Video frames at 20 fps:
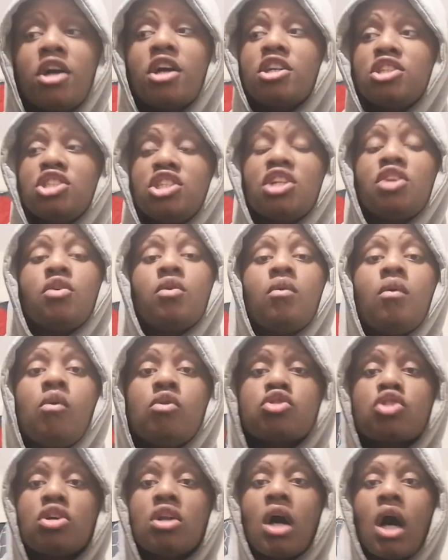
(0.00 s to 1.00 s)
considering we
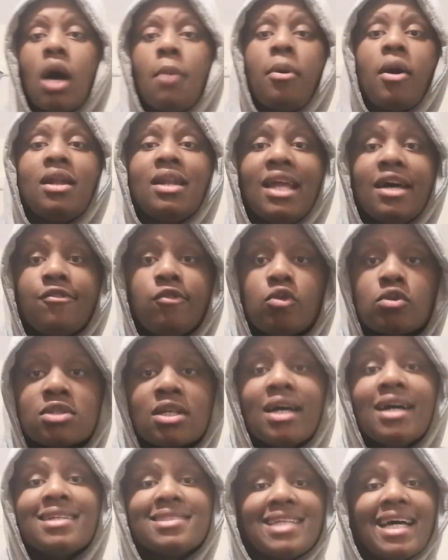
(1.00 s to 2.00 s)
was going to up our
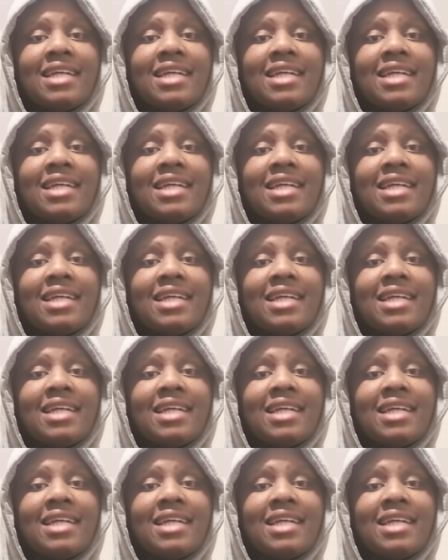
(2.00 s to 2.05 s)
levels.